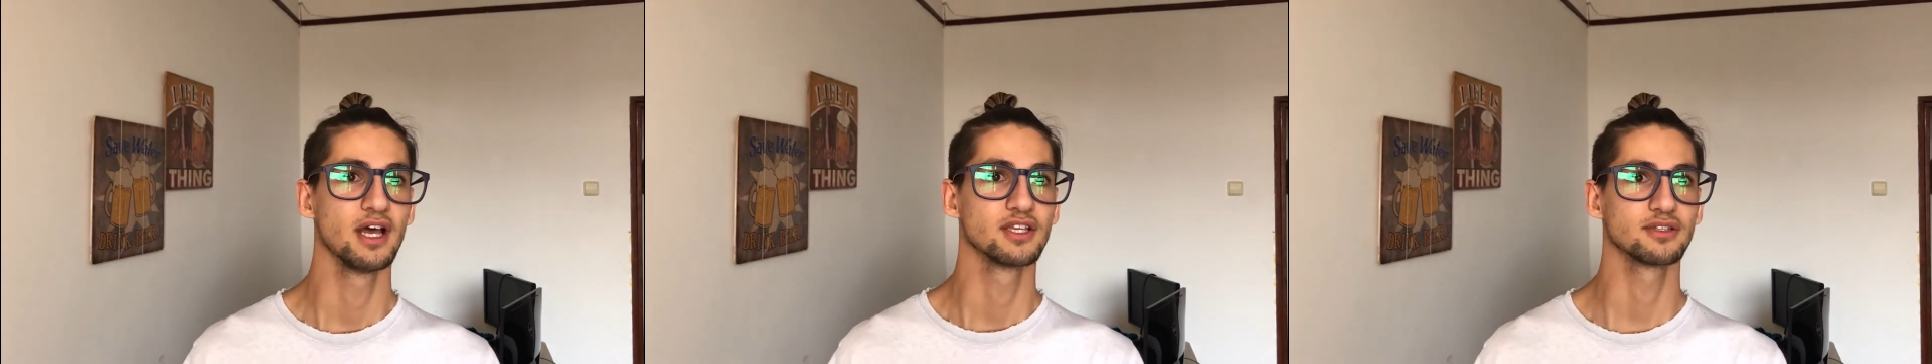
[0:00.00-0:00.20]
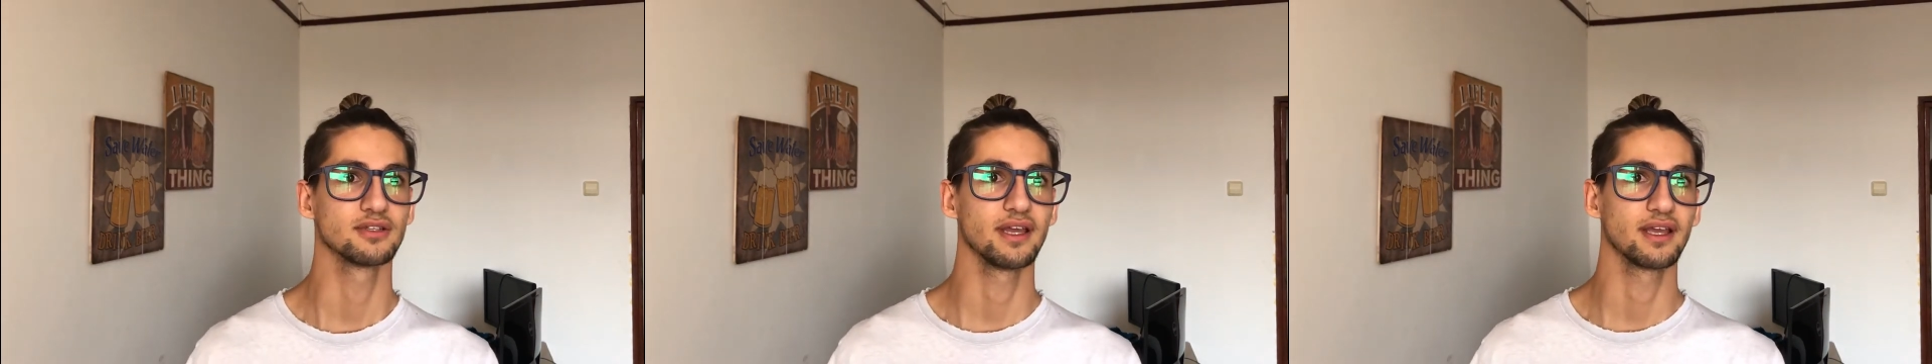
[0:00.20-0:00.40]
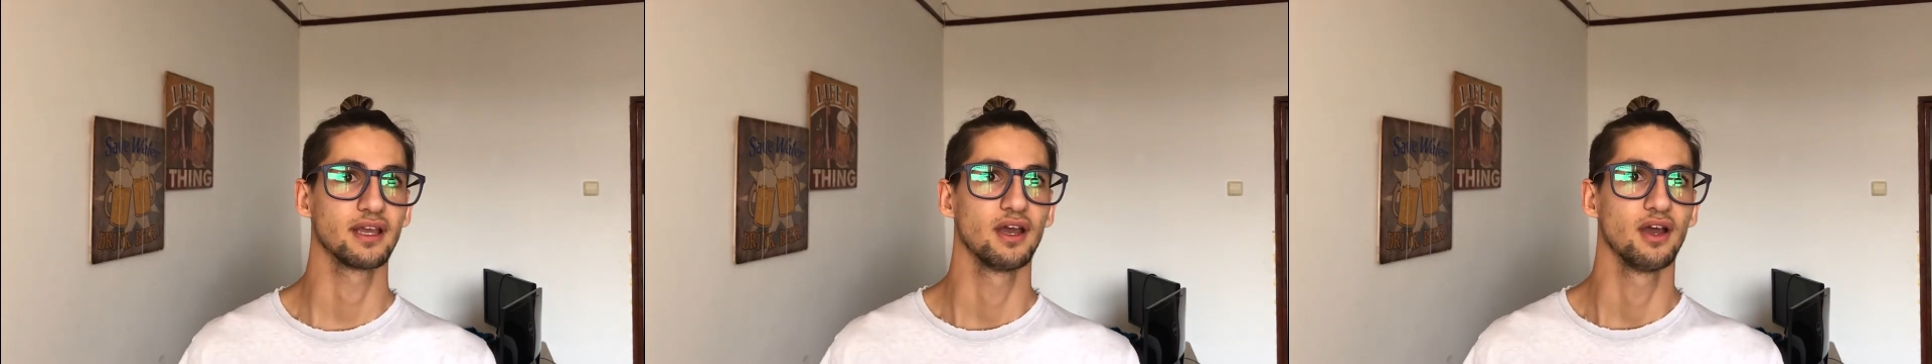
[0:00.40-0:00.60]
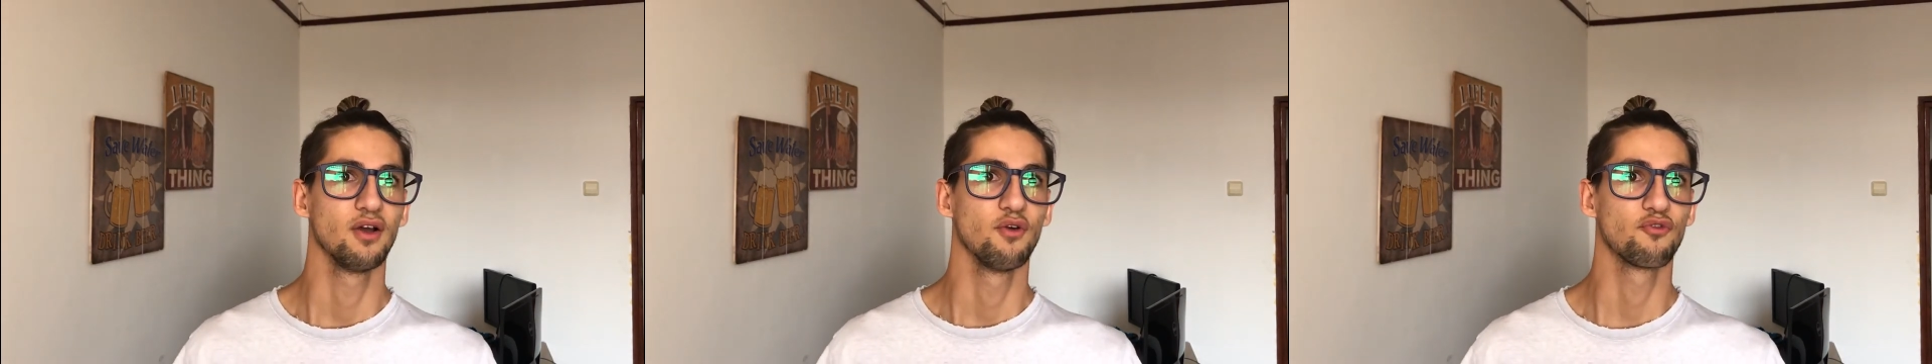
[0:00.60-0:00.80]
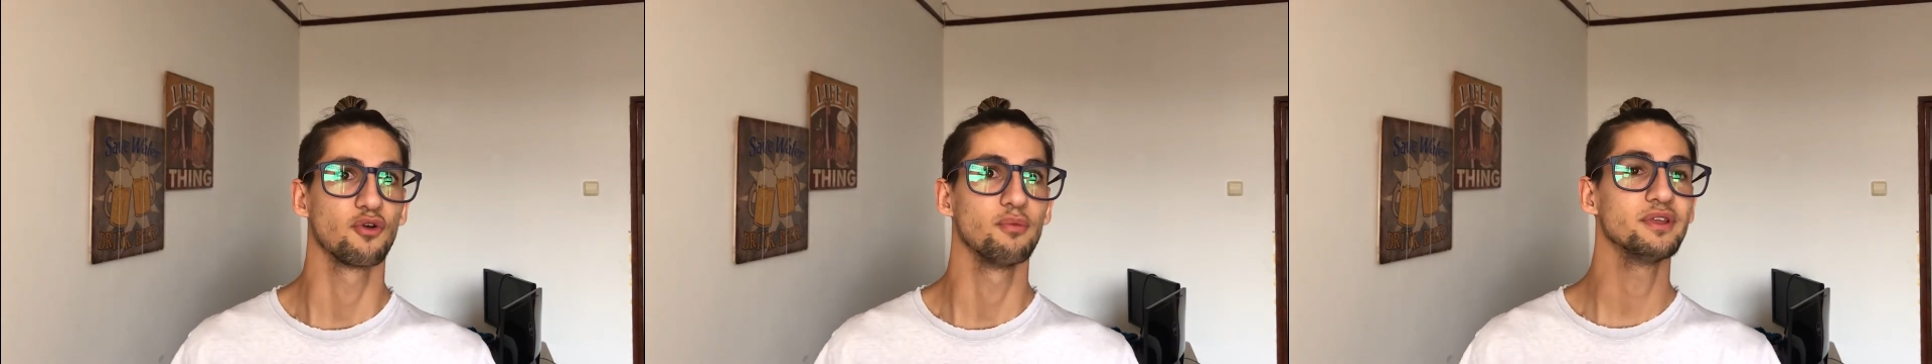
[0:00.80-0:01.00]
So
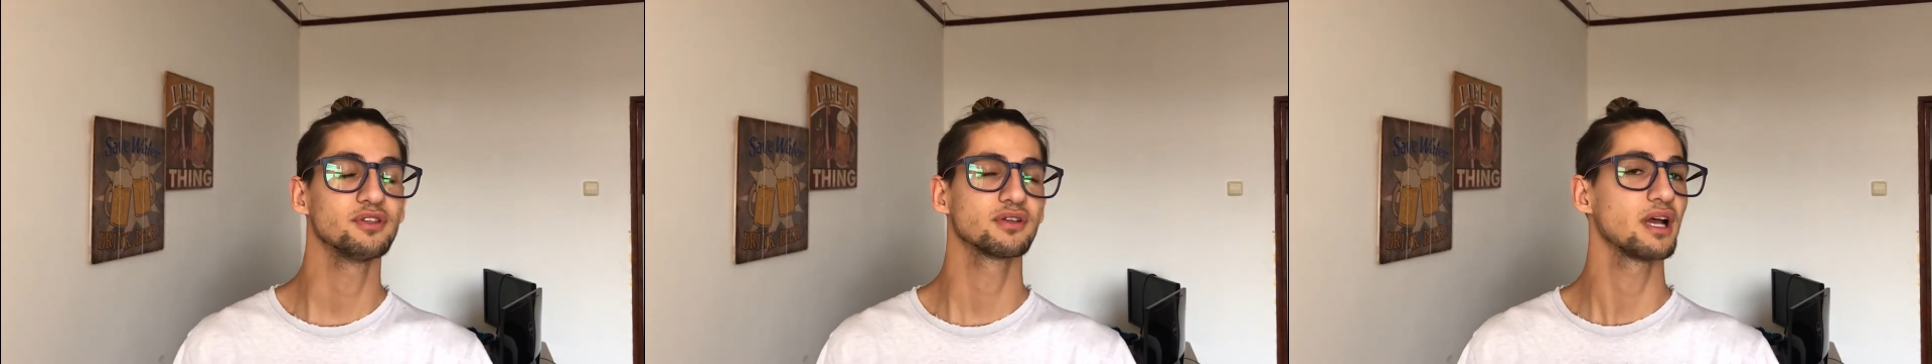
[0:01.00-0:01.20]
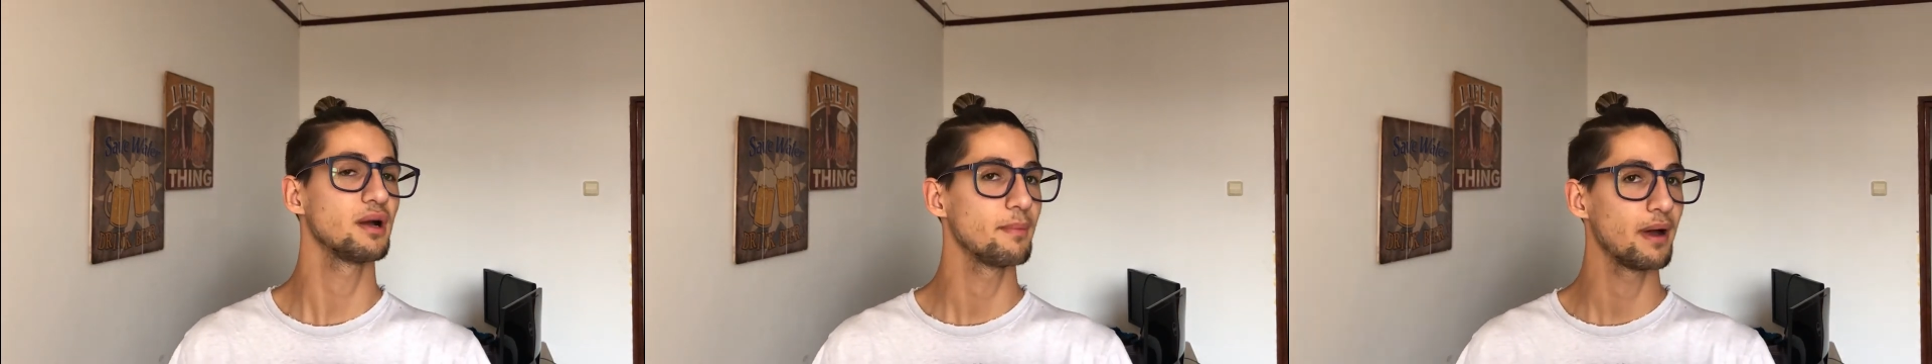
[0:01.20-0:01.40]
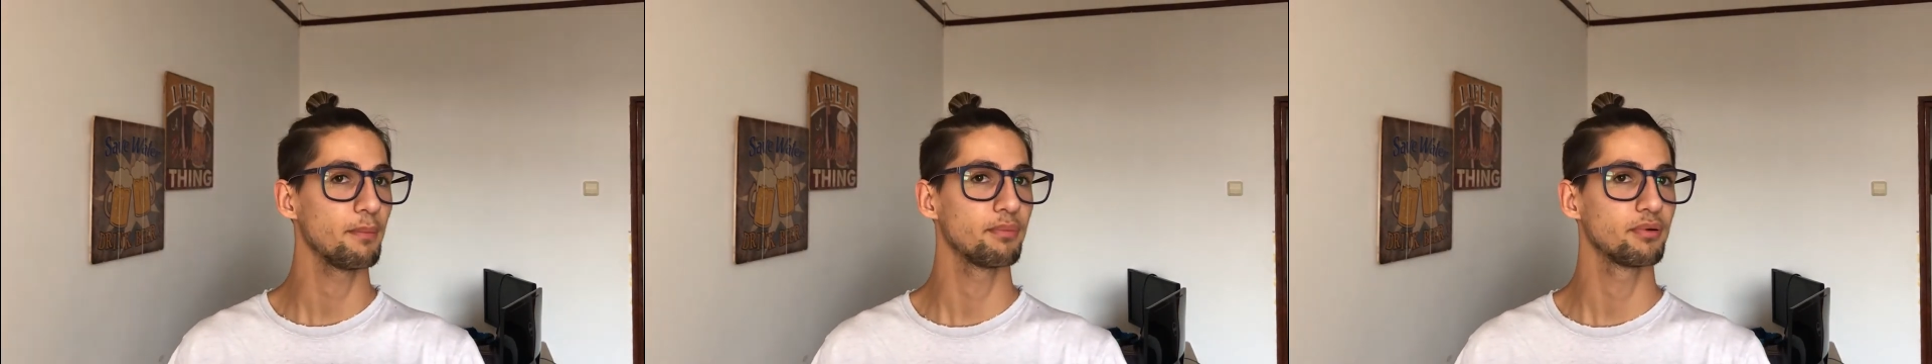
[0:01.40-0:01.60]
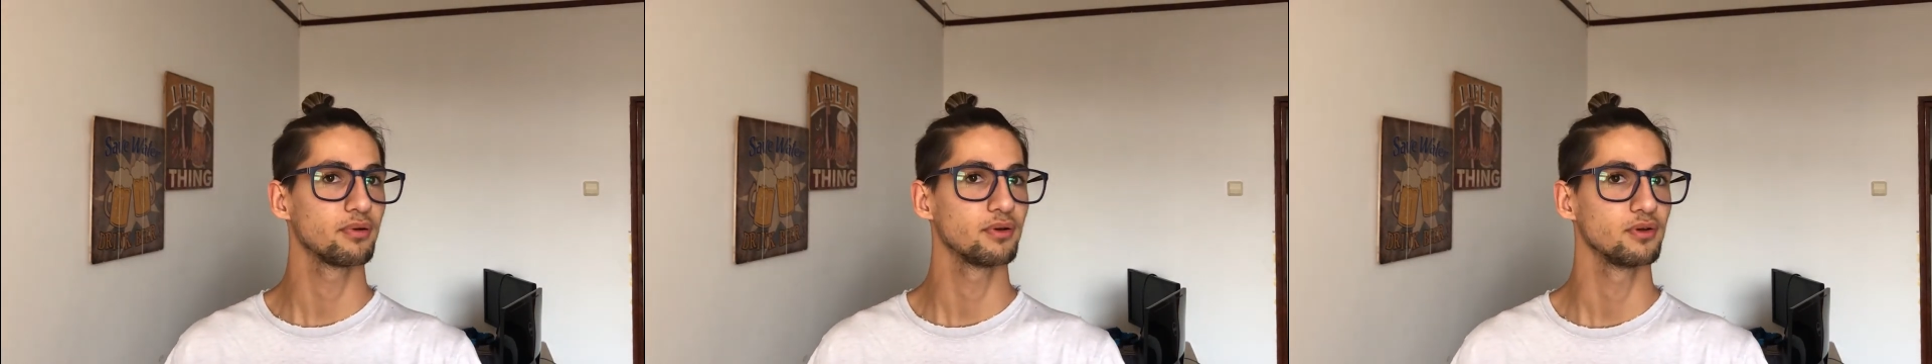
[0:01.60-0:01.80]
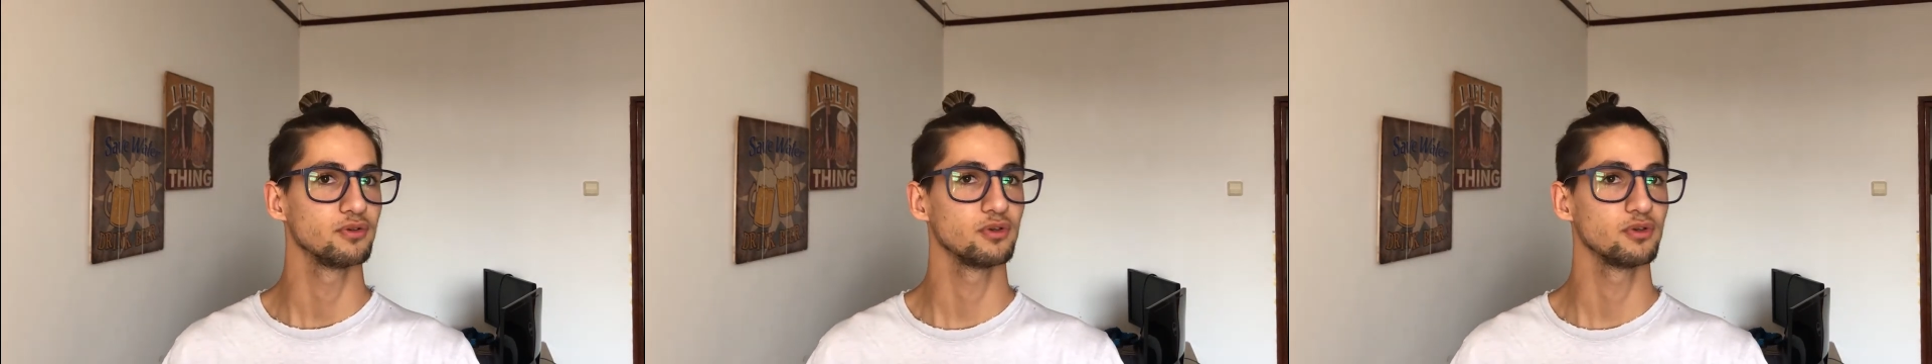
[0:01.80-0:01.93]
like, for me to come up,